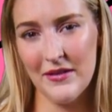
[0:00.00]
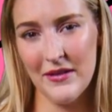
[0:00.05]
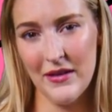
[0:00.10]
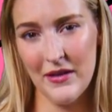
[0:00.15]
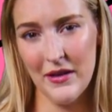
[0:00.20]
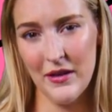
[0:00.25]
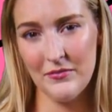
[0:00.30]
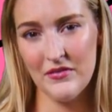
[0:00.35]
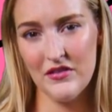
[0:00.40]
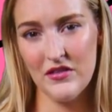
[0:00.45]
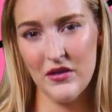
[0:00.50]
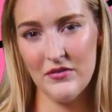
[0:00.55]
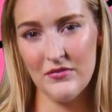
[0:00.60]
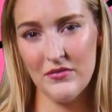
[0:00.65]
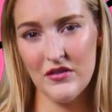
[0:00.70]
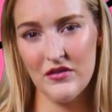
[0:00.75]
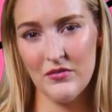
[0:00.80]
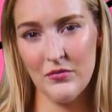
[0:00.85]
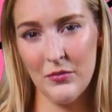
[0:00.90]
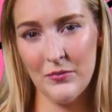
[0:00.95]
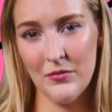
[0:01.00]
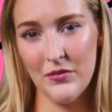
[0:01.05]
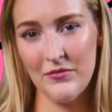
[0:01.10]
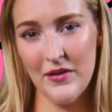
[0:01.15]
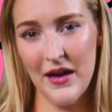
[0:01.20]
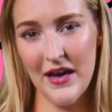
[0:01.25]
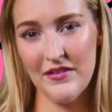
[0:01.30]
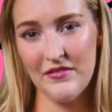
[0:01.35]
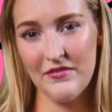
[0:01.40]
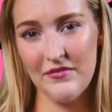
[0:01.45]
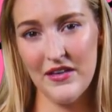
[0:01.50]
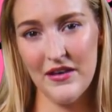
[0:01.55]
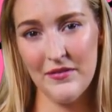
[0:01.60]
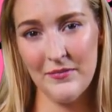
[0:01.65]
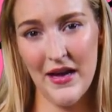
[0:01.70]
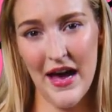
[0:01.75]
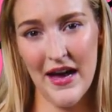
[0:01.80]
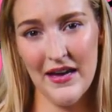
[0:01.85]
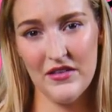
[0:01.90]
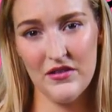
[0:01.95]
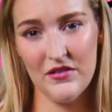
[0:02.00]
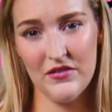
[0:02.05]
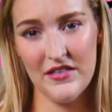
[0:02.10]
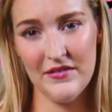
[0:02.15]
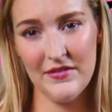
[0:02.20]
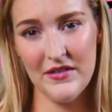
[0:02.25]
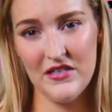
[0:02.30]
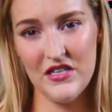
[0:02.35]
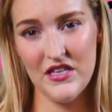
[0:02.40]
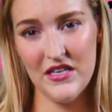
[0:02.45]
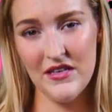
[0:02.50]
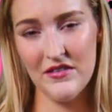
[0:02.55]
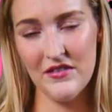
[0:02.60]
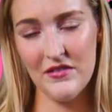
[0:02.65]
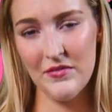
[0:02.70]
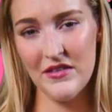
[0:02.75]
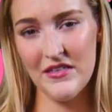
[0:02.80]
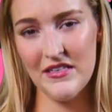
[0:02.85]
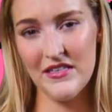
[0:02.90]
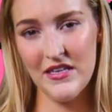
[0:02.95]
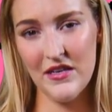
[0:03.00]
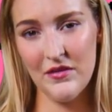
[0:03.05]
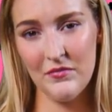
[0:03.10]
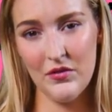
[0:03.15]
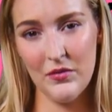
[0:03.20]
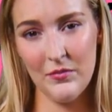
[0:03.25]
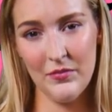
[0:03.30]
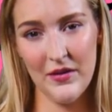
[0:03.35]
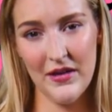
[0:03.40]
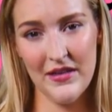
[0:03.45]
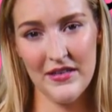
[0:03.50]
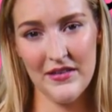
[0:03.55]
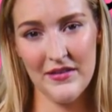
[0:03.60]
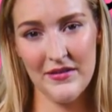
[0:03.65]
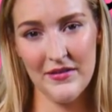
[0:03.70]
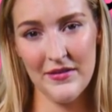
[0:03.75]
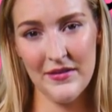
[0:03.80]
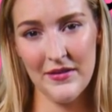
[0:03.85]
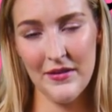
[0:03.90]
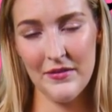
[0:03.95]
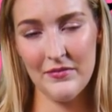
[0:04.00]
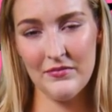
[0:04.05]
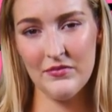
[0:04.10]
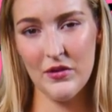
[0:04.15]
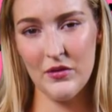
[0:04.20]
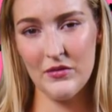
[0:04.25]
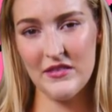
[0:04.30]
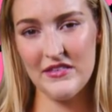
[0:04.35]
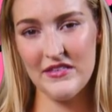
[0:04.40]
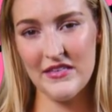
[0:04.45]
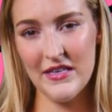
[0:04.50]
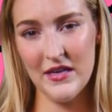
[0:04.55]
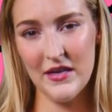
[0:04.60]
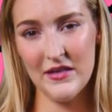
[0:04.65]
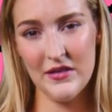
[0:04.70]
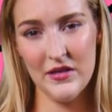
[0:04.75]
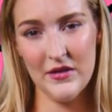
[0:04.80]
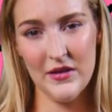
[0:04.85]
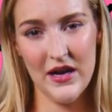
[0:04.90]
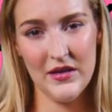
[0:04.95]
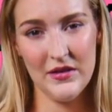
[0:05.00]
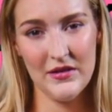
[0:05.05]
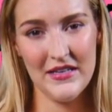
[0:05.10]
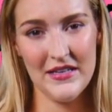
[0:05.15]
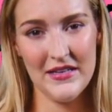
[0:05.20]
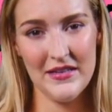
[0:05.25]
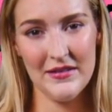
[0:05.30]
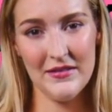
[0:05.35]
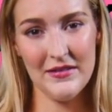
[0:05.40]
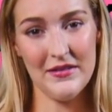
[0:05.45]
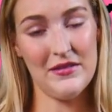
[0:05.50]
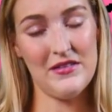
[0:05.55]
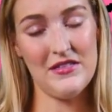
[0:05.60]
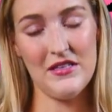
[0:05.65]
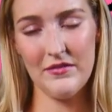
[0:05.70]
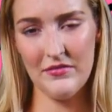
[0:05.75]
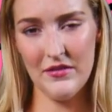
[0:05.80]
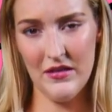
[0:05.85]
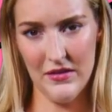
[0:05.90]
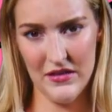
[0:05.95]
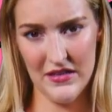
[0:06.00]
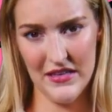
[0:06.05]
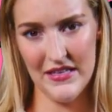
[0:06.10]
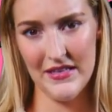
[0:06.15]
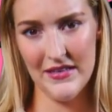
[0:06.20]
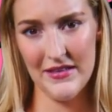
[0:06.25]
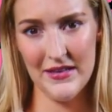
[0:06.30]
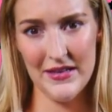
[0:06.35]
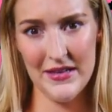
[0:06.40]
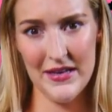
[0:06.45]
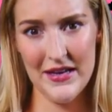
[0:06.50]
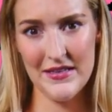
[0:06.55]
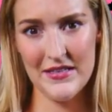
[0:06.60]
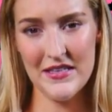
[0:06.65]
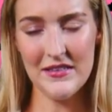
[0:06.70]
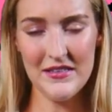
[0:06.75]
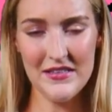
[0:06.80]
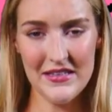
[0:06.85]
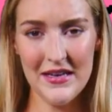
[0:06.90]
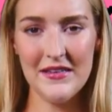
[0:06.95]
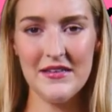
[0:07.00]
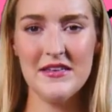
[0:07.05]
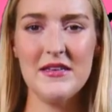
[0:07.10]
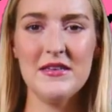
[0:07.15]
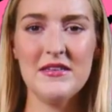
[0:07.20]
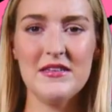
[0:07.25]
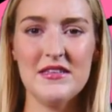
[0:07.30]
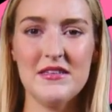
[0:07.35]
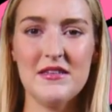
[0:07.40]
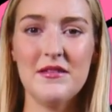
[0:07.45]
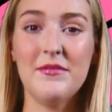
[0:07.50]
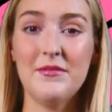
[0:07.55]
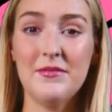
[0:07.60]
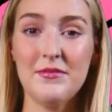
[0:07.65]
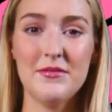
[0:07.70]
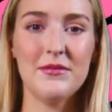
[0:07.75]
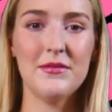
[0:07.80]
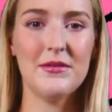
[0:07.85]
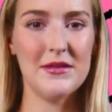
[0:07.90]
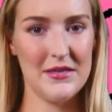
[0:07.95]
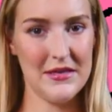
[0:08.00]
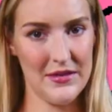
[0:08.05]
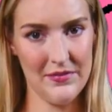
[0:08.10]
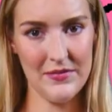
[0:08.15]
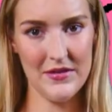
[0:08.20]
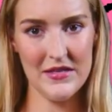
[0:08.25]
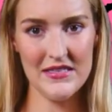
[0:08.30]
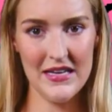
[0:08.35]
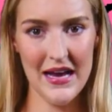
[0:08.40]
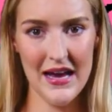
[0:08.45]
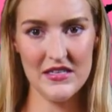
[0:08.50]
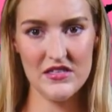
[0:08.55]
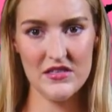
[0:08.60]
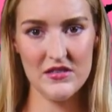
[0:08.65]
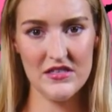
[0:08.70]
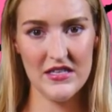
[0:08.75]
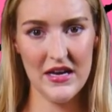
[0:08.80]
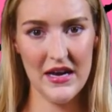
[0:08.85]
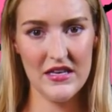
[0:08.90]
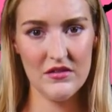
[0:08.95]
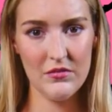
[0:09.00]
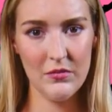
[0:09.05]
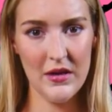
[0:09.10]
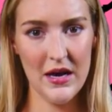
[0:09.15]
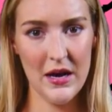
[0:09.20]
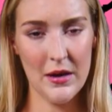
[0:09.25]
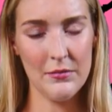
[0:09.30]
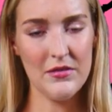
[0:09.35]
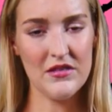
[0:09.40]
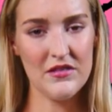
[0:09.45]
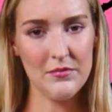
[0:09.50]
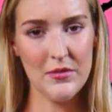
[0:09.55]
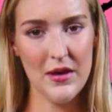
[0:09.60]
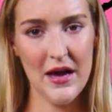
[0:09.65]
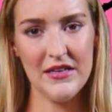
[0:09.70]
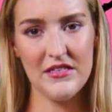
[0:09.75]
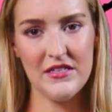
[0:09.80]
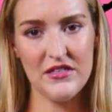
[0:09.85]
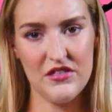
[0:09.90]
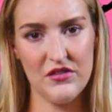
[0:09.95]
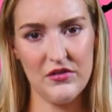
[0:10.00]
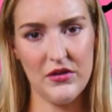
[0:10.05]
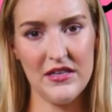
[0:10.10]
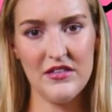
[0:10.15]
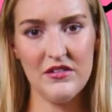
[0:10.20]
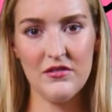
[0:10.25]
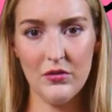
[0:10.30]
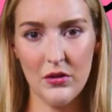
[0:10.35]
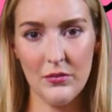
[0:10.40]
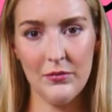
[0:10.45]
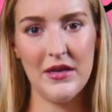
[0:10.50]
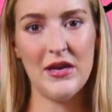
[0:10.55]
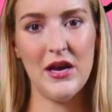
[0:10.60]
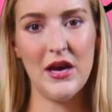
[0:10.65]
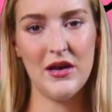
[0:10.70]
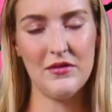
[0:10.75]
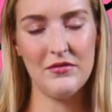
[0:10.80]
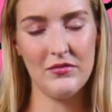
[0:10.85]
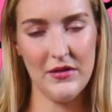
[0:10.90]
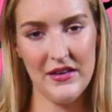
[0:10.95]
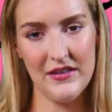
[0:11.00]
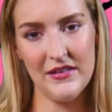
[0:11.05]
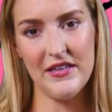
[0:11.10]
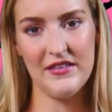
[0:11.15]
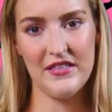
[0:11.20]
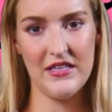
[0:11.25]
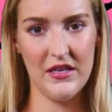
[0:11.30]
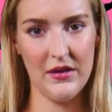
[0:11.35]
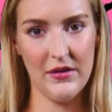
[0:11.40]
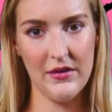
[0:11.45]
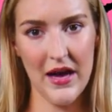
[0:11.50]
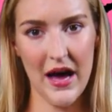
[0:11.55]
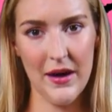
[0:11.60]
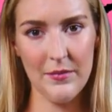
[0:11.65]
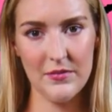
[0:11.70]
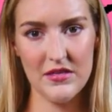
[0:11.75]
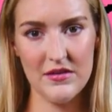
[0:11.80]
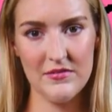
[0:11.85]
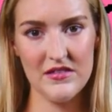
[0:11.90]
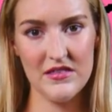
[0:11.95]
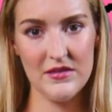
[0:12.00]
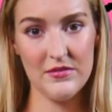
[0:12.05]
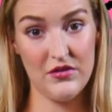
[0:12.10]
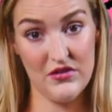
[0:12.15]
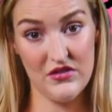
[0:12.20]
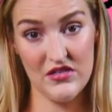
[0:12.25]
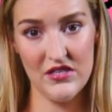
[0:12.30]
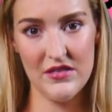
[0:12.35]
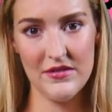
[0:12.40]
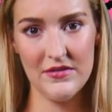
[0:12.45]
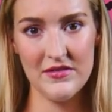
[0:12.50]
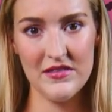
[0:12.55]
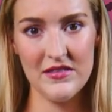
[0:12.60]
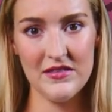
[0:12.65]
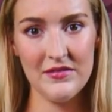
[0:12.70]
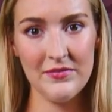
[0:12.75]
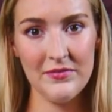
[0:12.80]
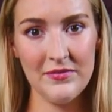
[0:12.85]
Observers will provide feedback using the G3C rubric, focusing on clarity, civility, and consensus. This exercise will help us practice transforming conflict into collaborative solutions.